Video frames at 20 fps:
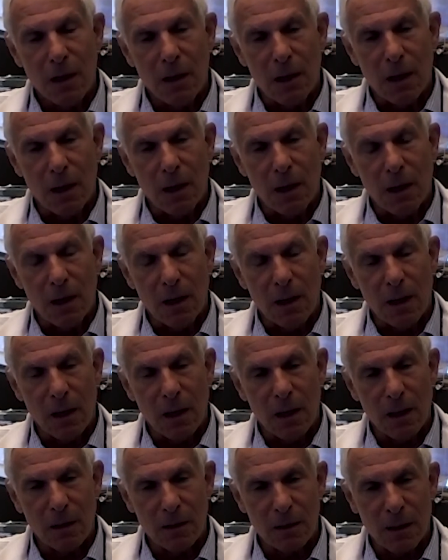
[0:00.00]
uh,
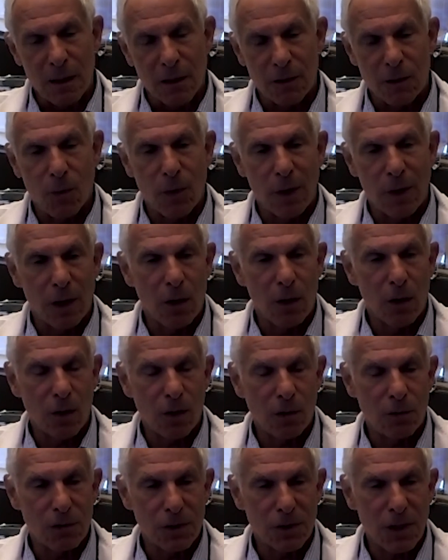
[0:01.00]
and underwent a
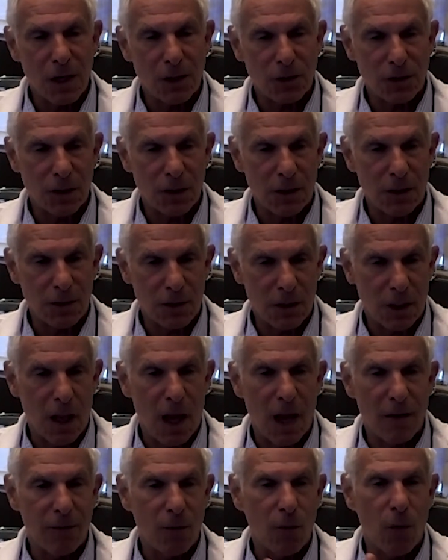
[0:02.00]
local resection. Is
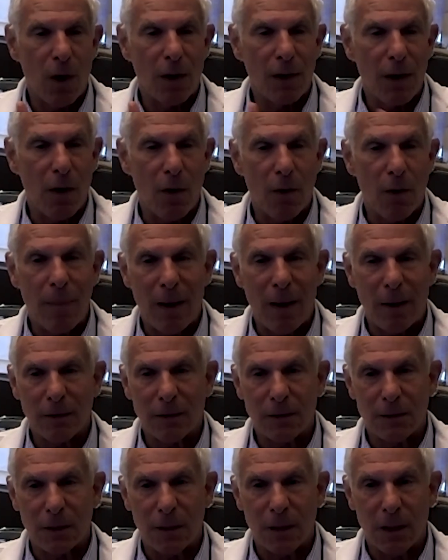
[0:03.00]
alive and well now,
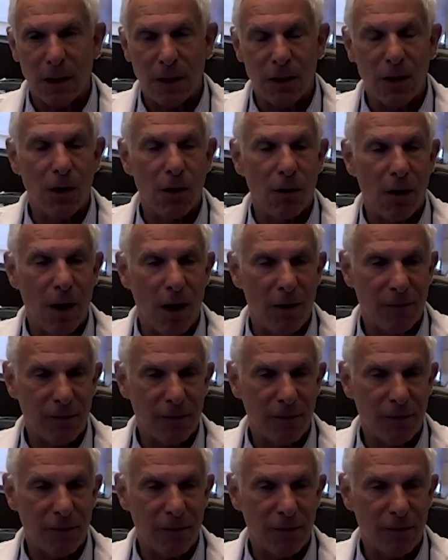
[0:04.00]
about uh, a year